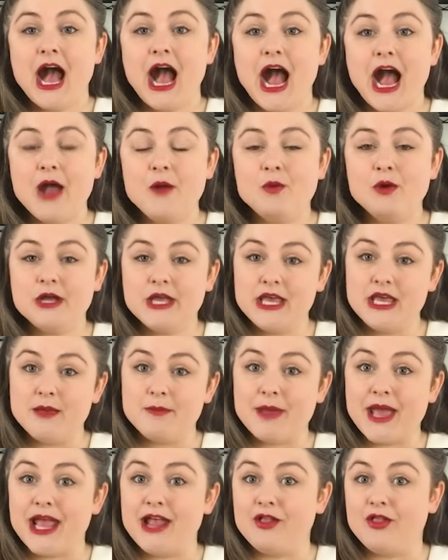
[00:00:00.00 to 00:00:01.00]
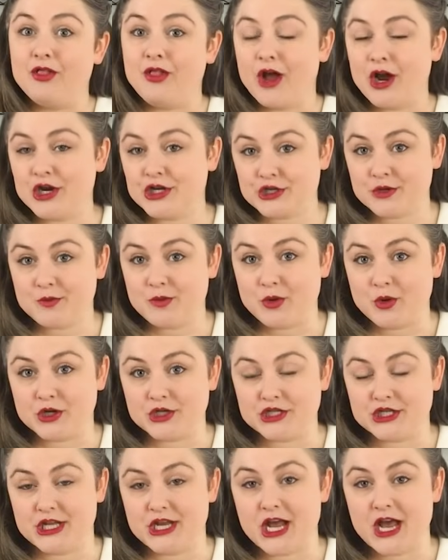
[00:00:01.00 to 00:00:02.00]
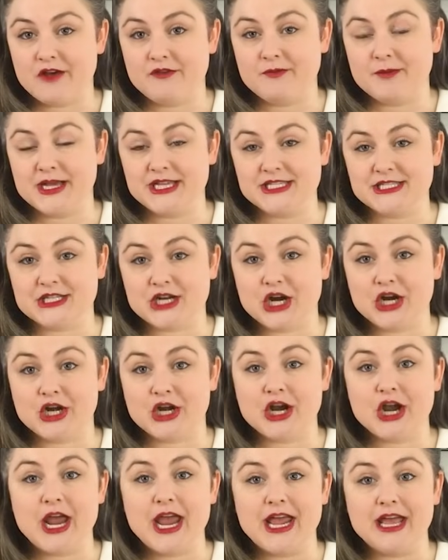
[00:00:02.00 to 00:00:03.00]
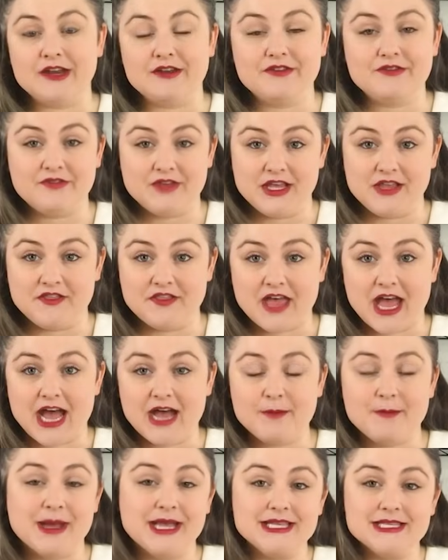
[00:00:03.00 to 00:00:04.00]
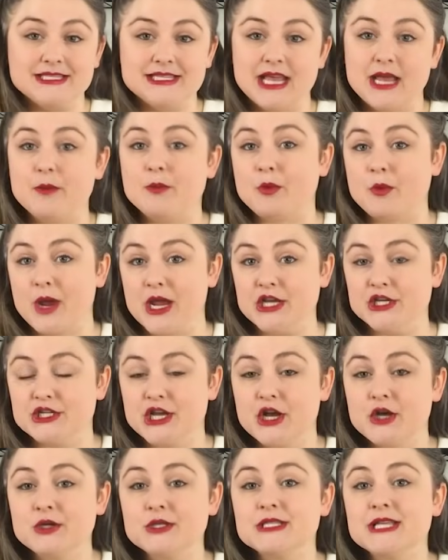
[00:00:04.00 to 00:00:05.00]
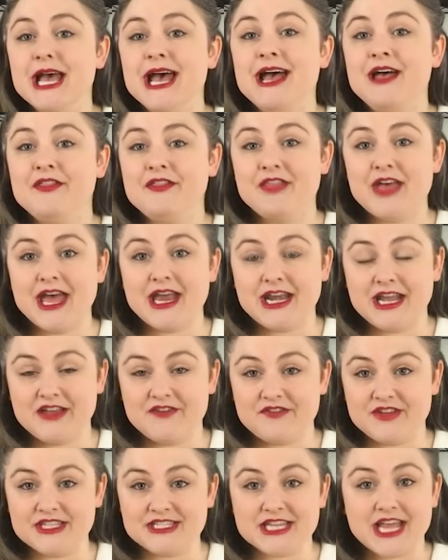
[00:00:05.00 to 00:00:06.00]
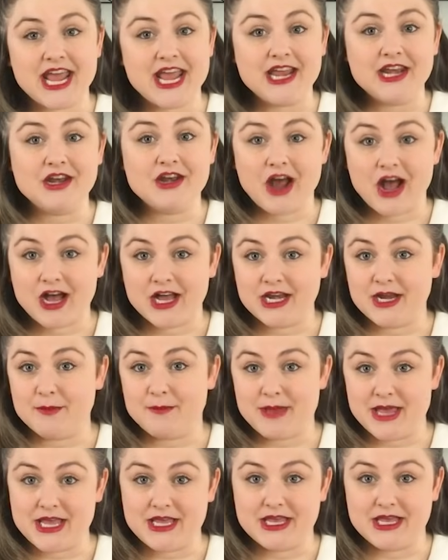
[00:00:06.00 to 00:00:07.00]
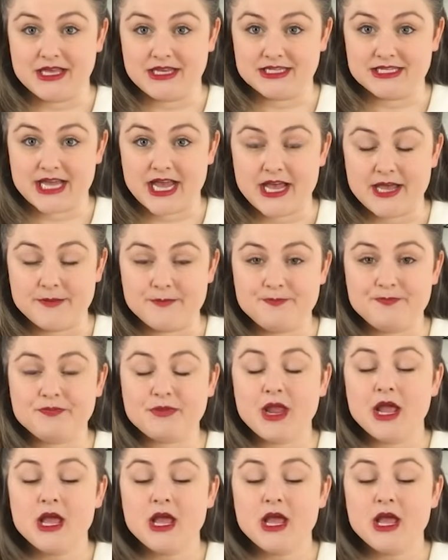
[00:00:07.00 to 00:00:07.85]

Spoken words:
I will keep a larger portion of my starter and feed that my same ratios than if it's a non-baking day.